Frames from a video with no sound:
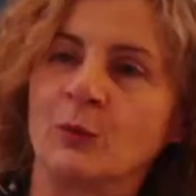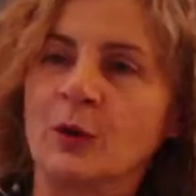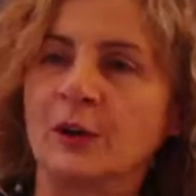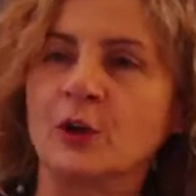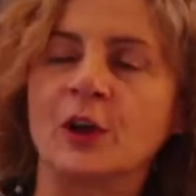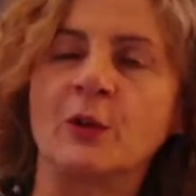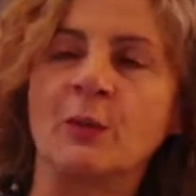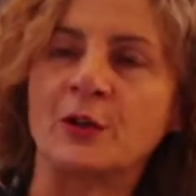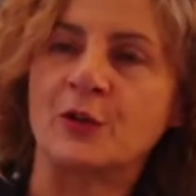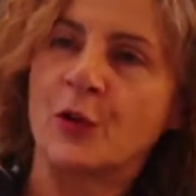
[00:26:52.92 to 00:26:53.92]
We were talking
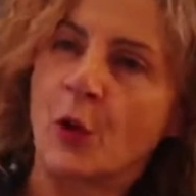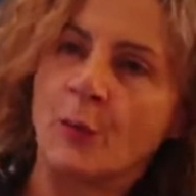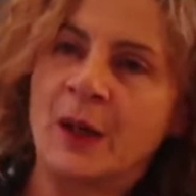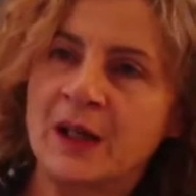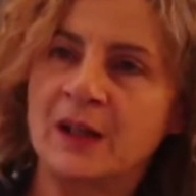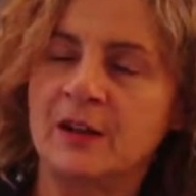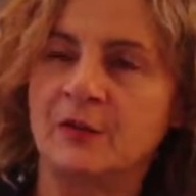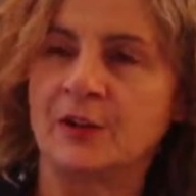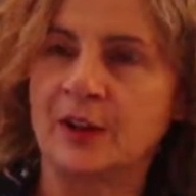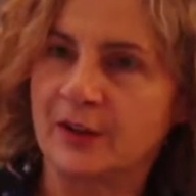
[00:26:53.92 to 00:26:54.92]
about so many
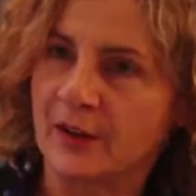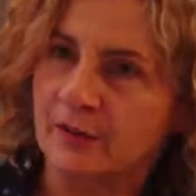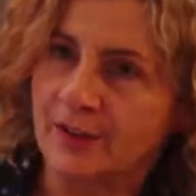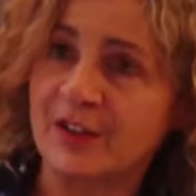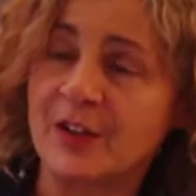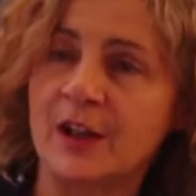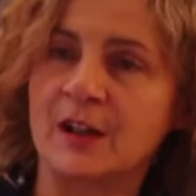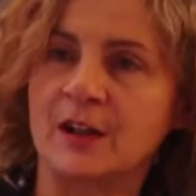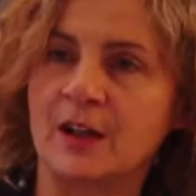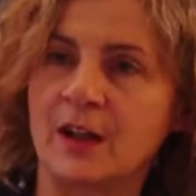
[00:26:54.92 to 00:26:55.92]
different and
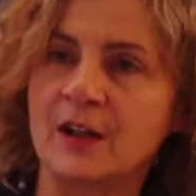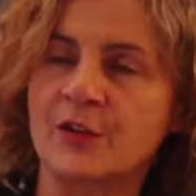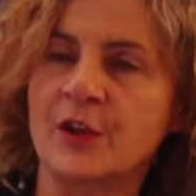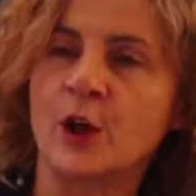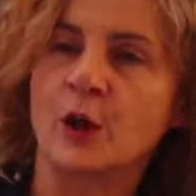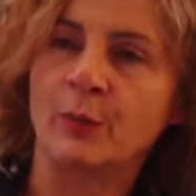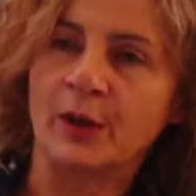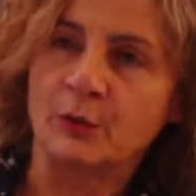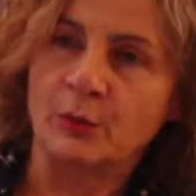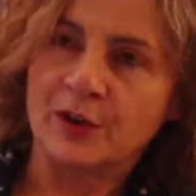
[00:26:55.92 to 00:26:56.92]
fascinating things,
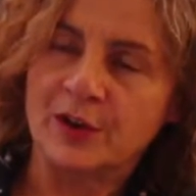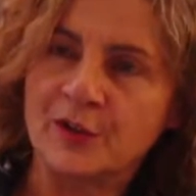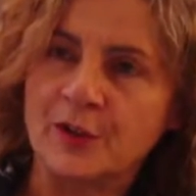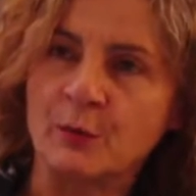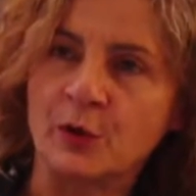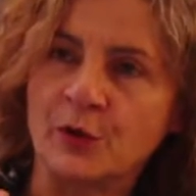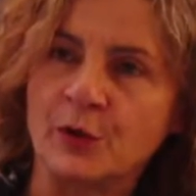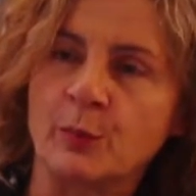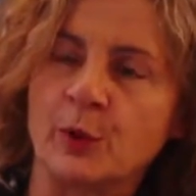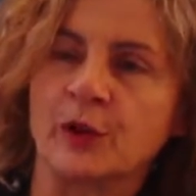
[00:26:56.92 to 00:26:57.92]
but what is the most
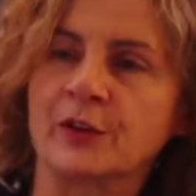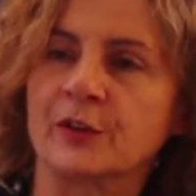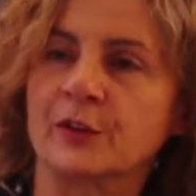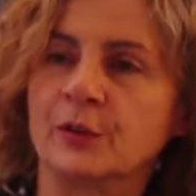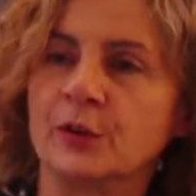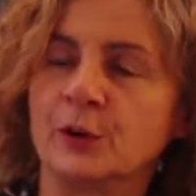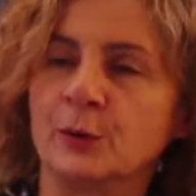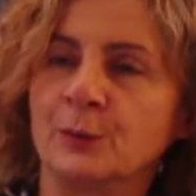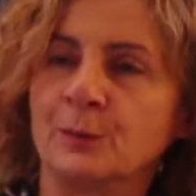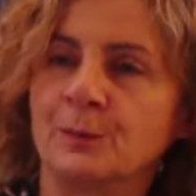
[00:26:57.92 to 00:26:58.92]
important to you?
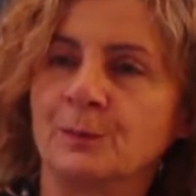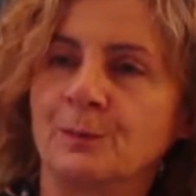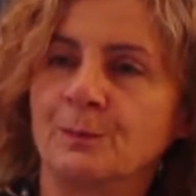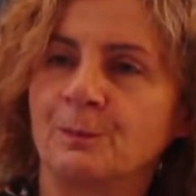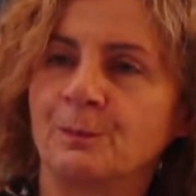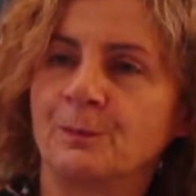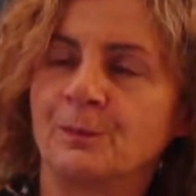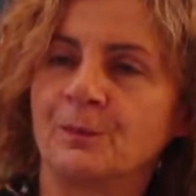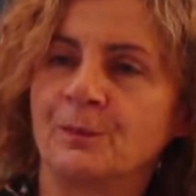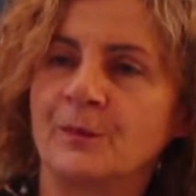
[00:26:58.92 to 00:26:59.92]

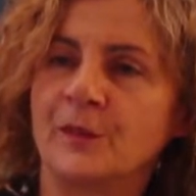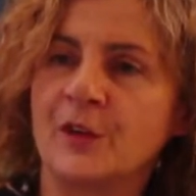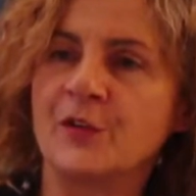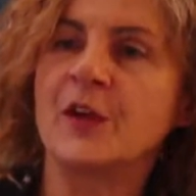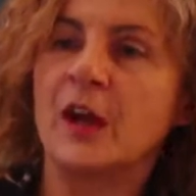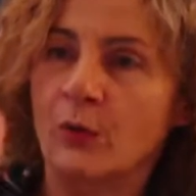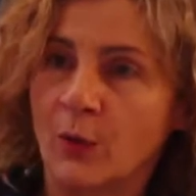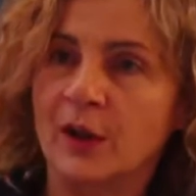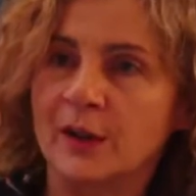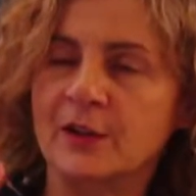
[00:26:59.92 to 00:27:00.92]
Is there
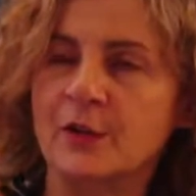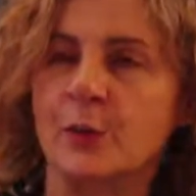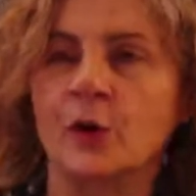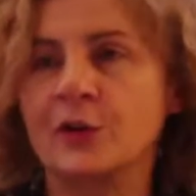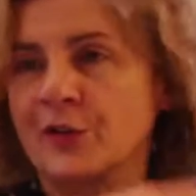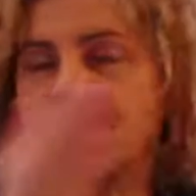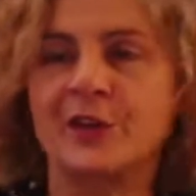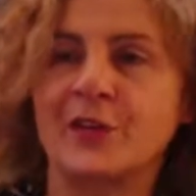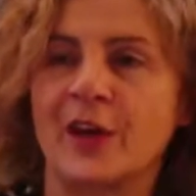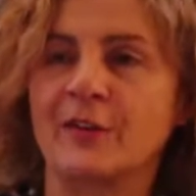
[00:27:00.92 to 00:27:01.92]
one that is, or
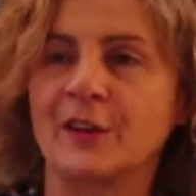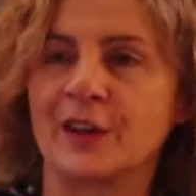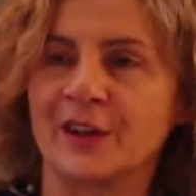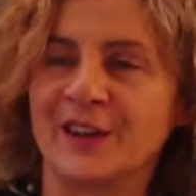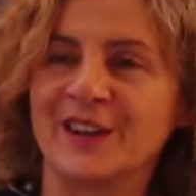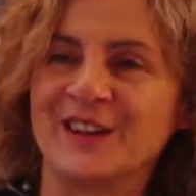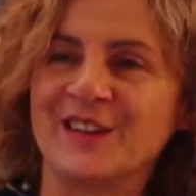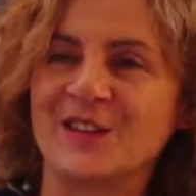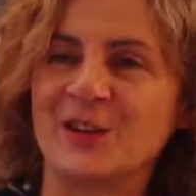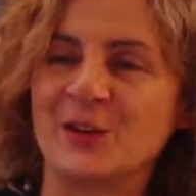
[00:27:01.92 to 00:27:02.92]
is everything
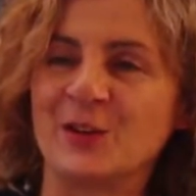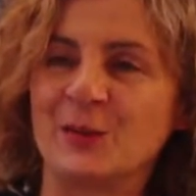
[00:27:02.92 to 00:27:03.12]
so